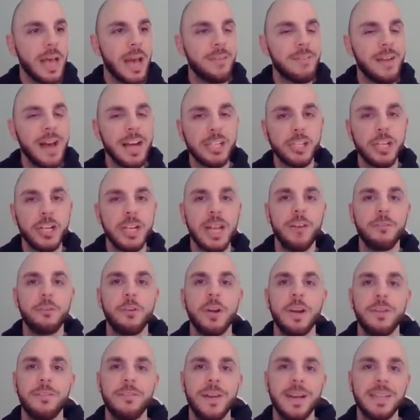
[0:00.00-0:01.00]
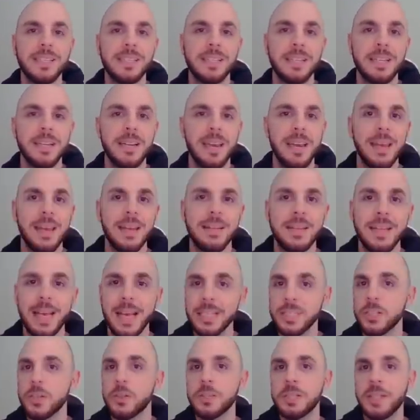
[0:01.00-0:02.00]
I've actually never invested in
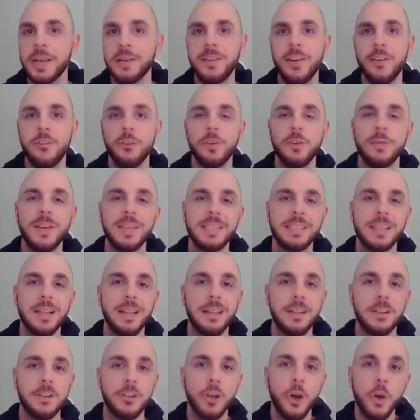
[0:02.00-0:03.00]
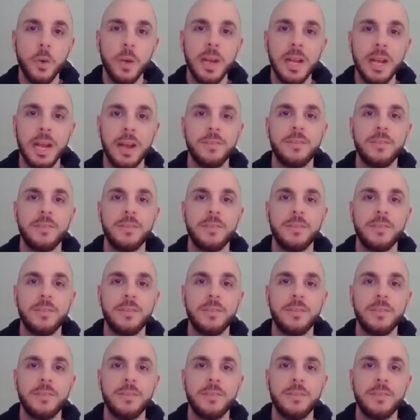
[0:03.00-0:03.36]
Tezos. I've never invested in the token.